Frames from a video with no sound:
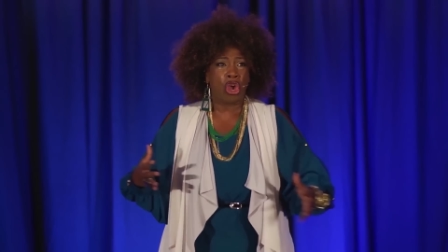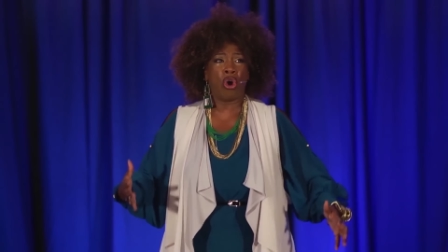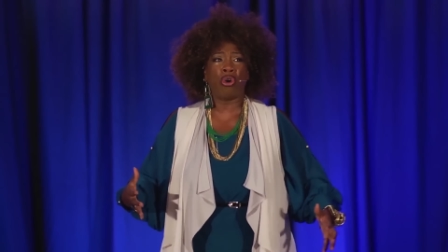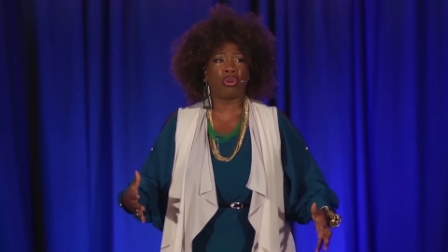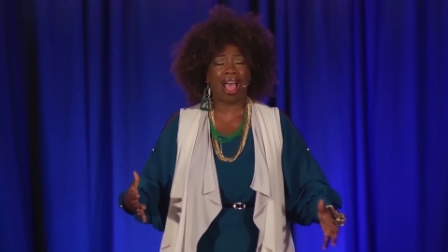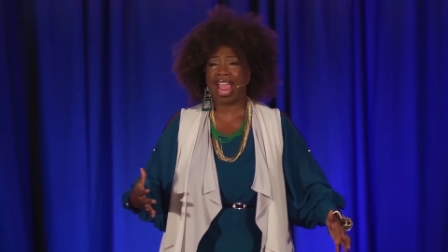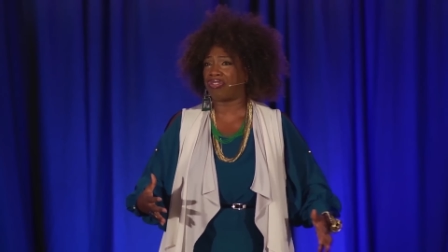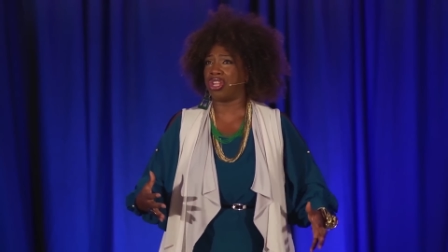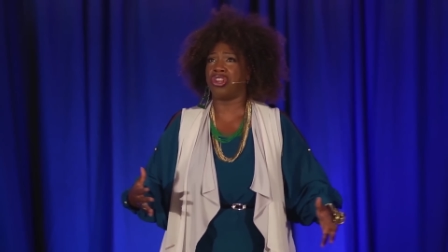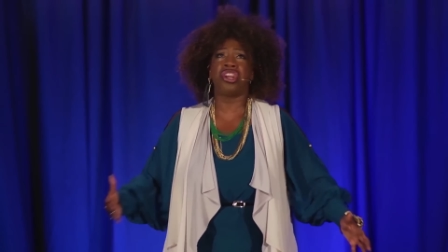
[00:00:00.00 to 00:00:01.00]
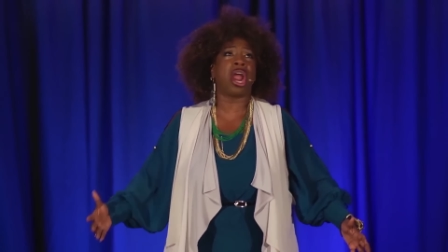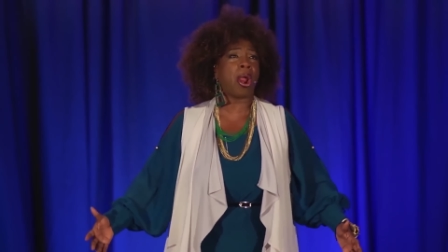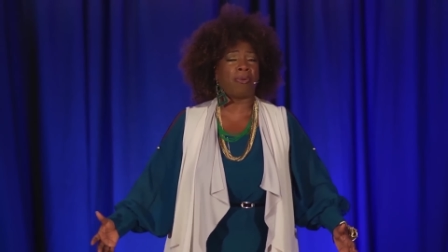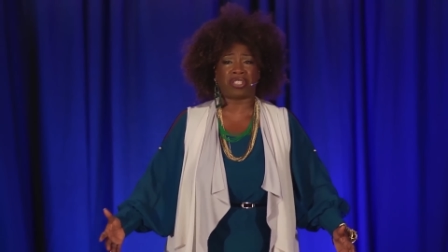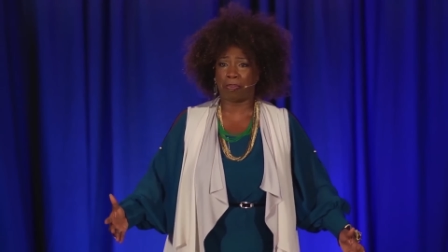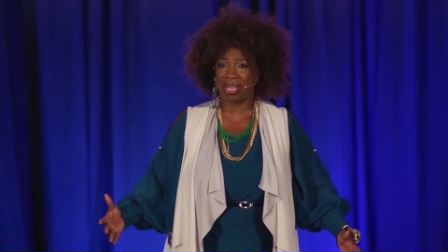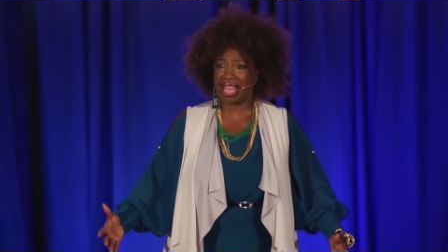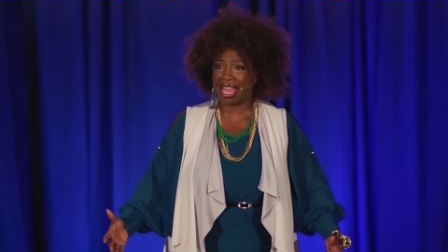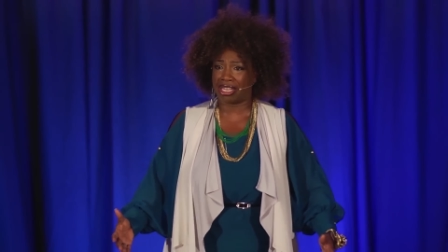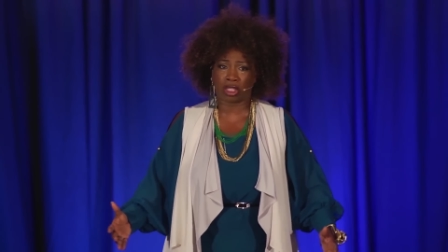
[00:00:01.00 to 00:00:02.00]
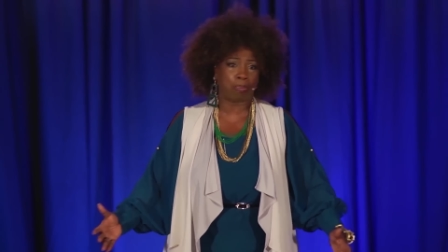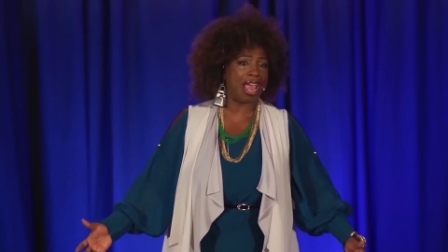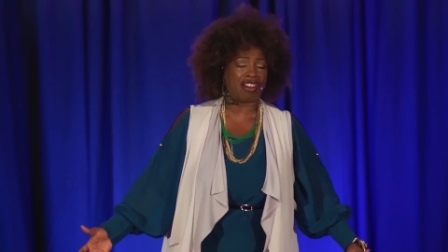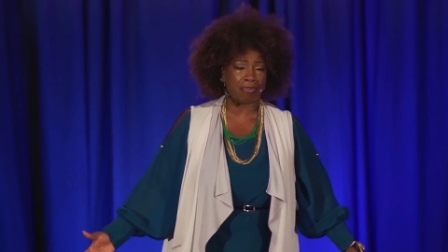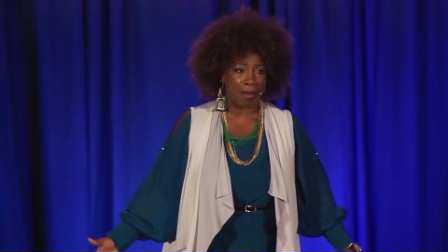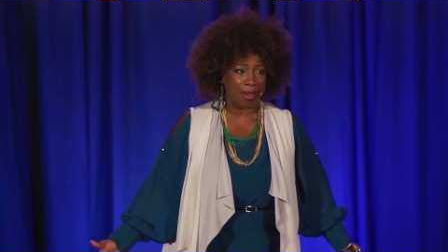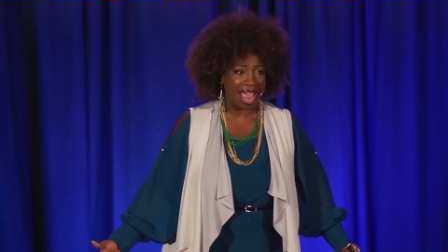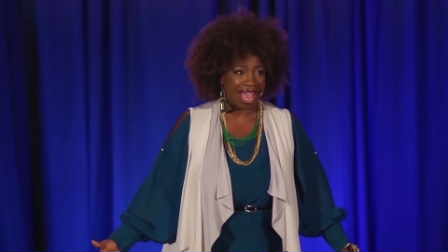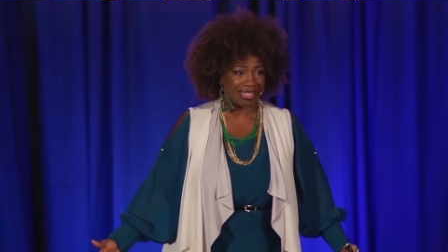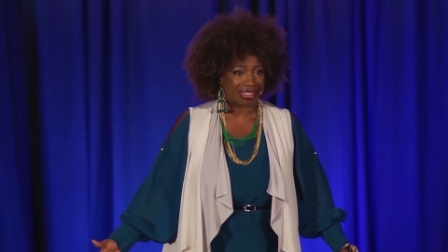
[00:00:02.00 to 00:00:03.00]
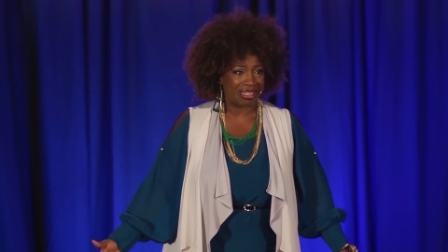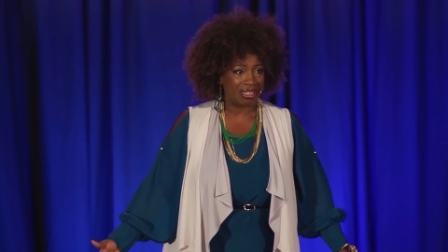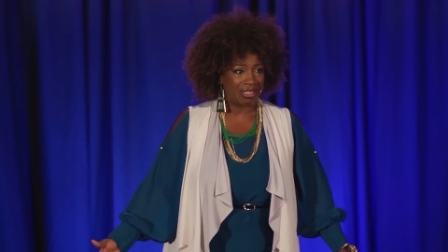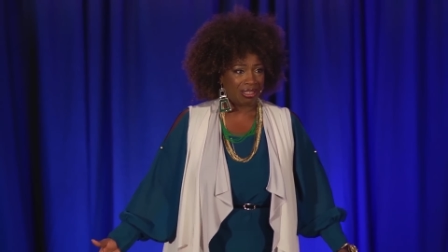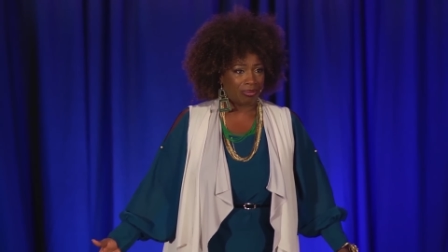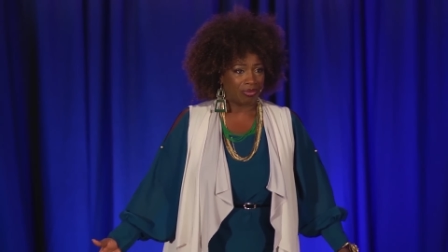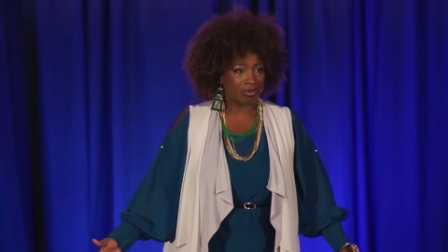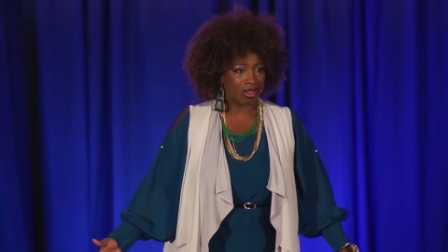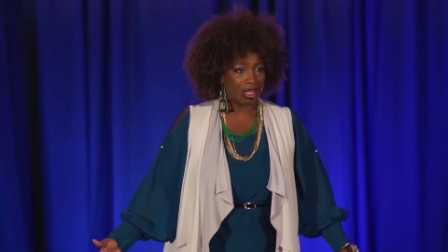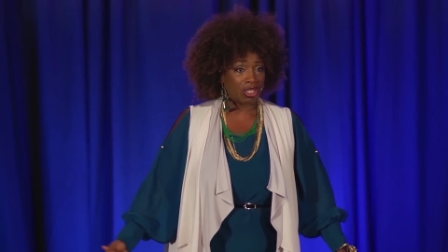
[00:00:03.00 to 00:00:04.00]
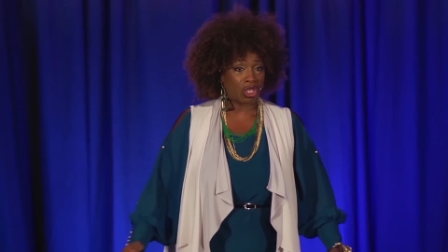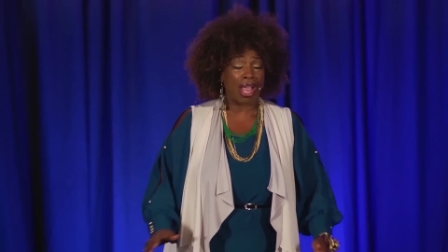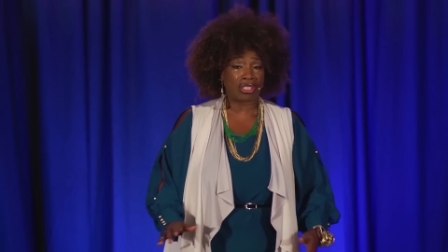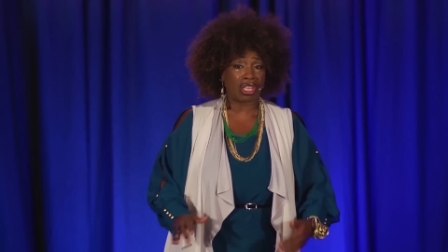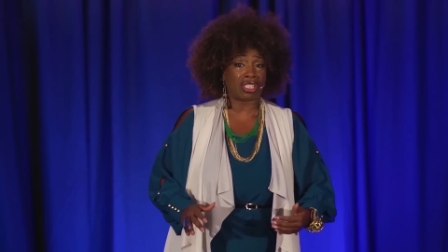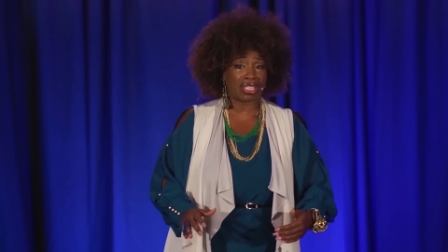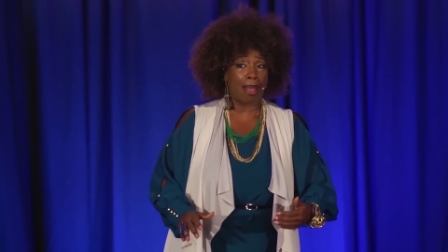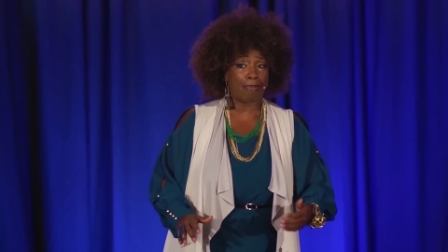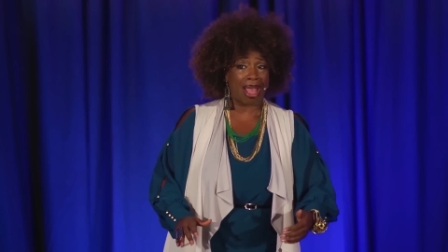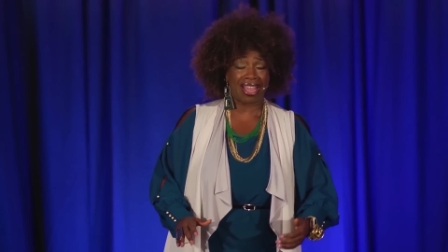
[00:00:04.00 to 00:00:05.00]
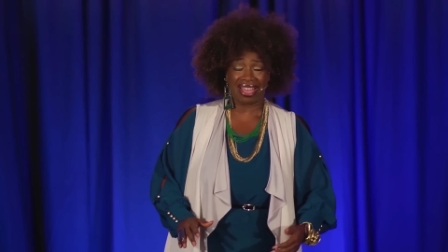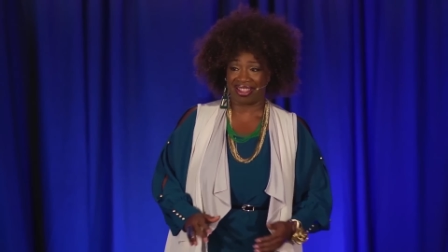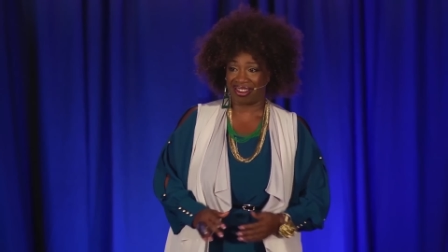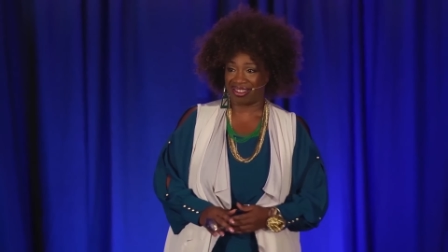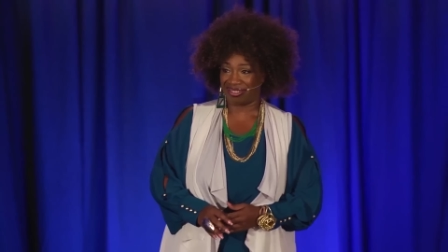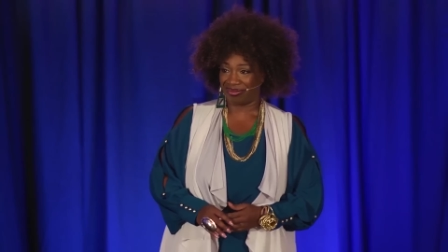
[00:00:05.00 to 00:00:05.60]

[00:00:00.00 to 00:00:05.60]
Who do I have the nerve to be that? In spite of my past. Yes. So I just stopped by here